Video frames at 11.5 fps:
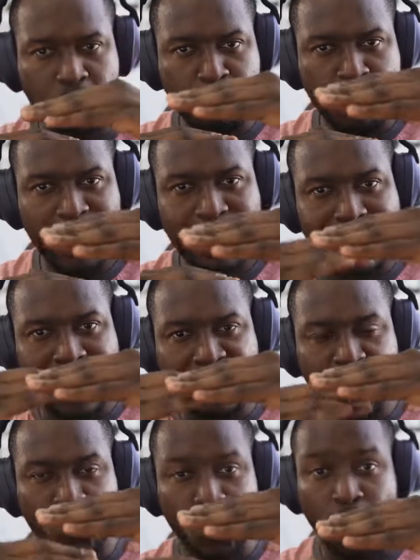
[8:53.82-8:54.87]
mids
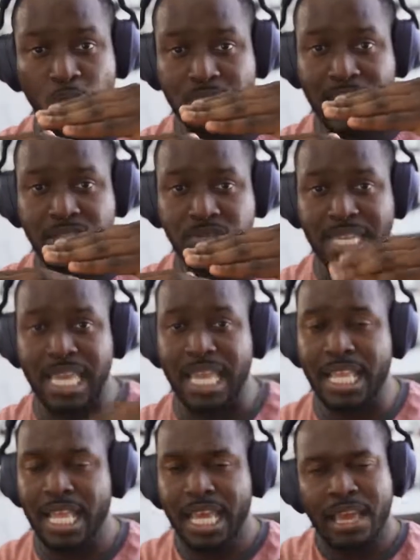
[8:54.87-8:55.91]
and your lows actually
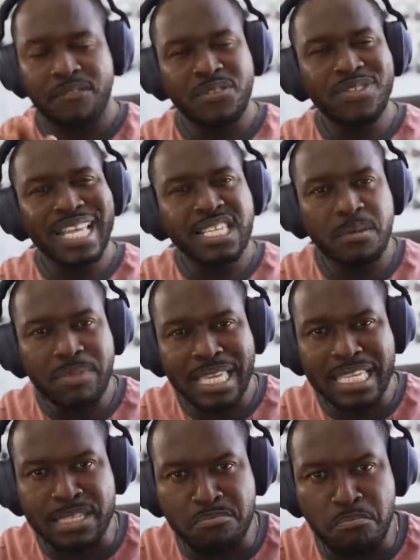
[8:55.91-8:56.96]
hit. Feels like
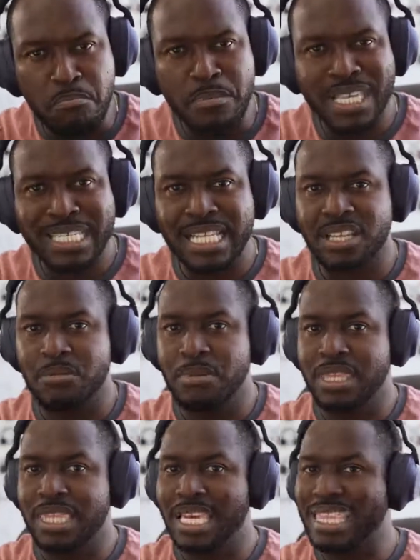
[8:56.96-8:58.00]
something is missing a little
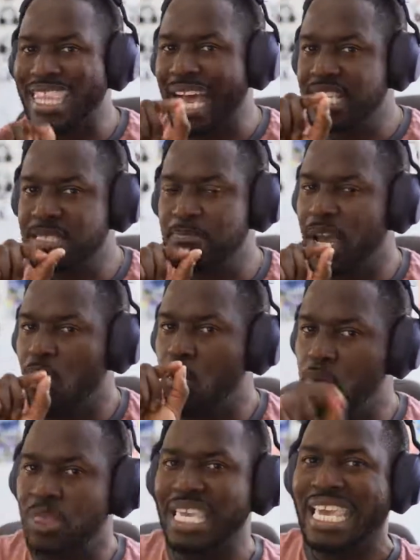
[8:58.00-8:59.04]
bit there. That's my
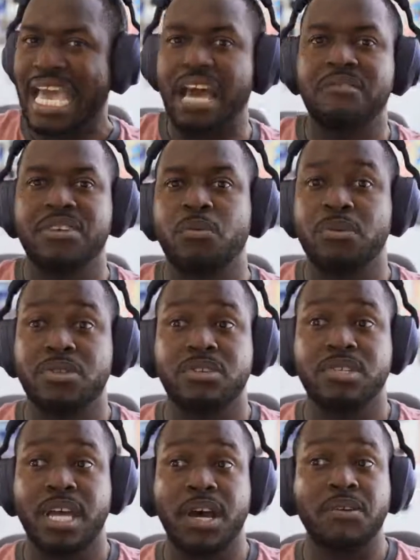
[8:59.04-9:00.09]
only caveat with the
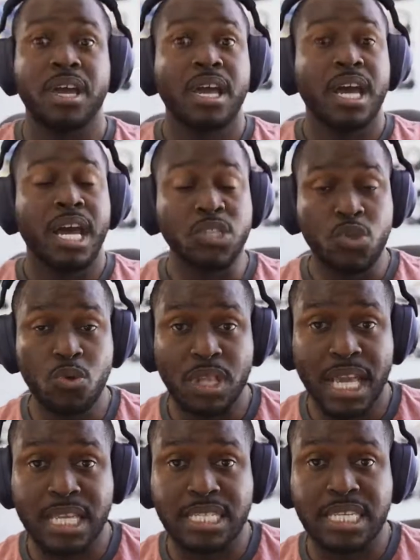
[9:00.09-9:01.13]
sound. I do
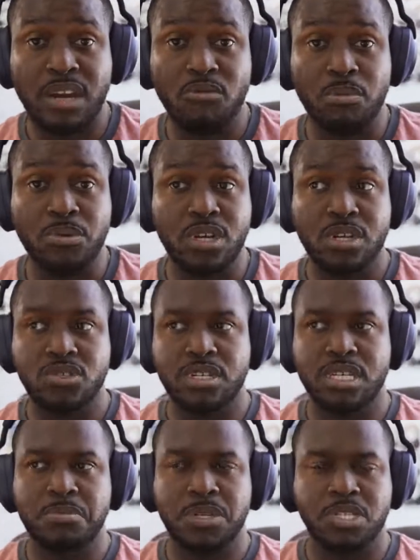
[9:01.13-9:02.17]
like its sound
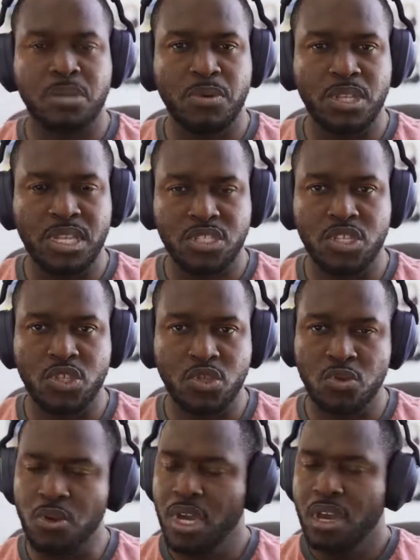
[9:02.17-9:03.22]
reproduction, especially when you're listening
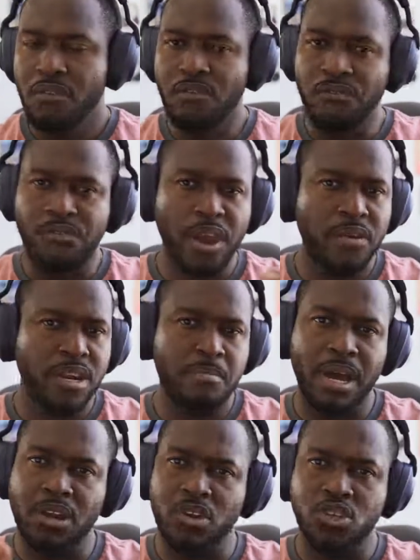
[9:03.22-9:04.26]
to varied
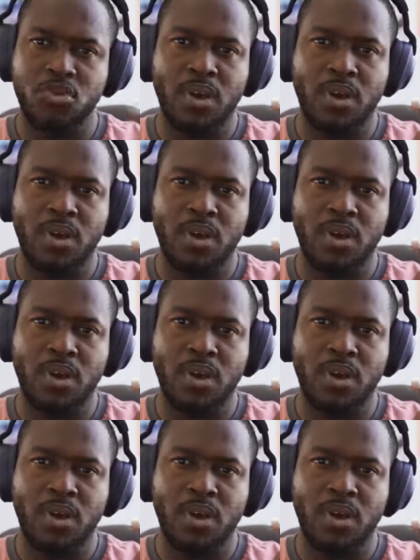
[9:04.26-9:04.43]
amount of